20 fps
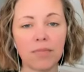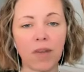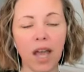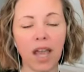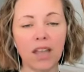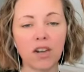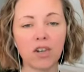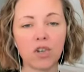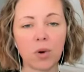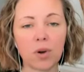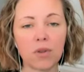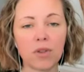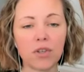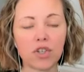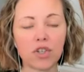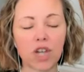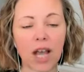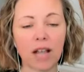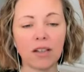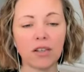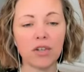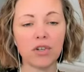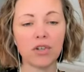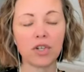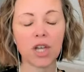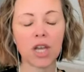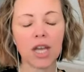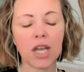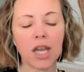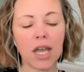I adore this
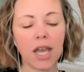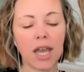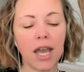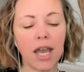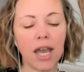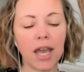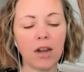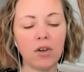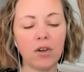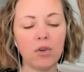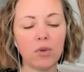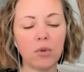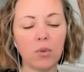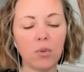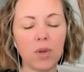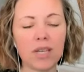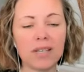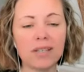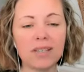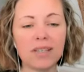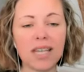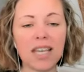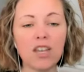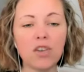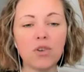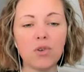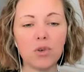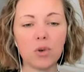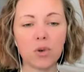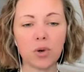challenge. And we see
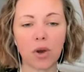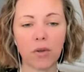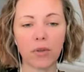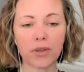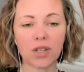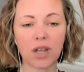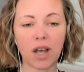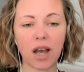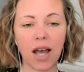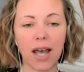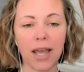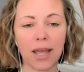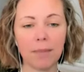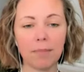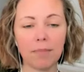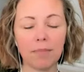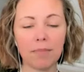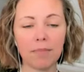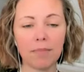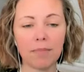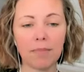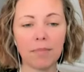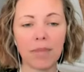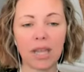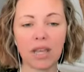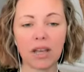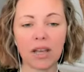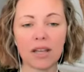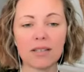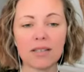you do it all the time,
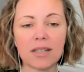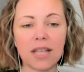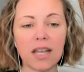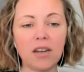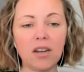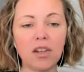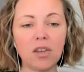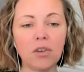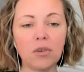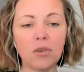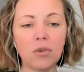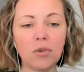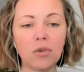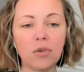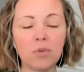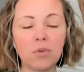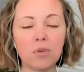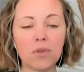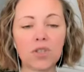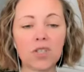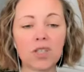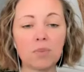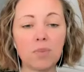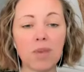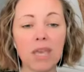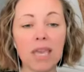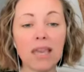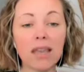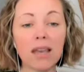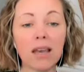because then you
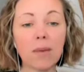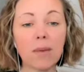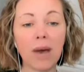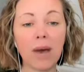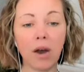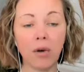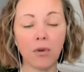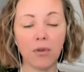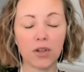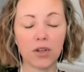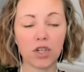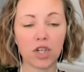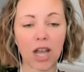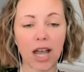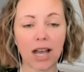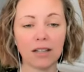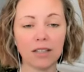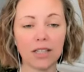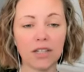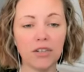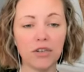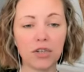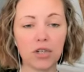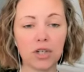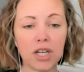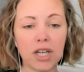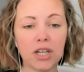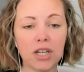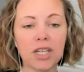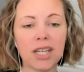speak about the
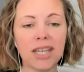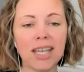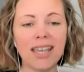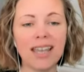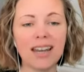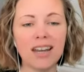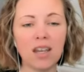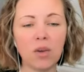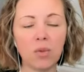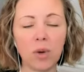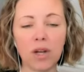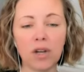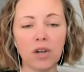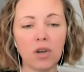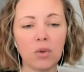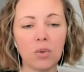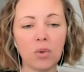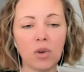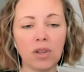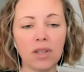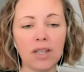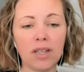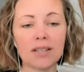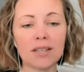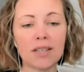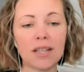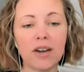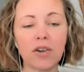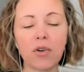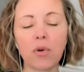challenge to anyone who will
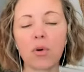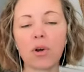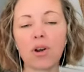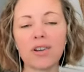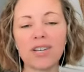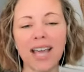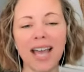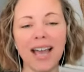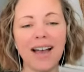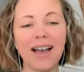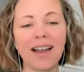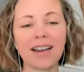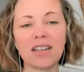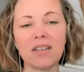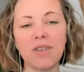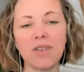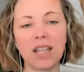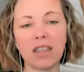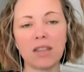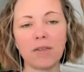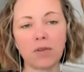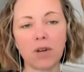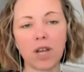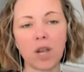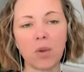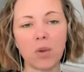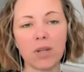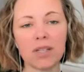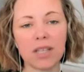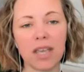listen in order to activate the
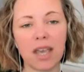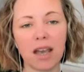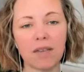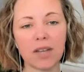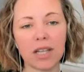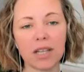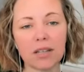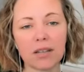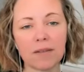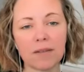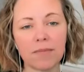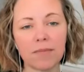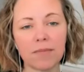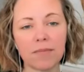frequency of it.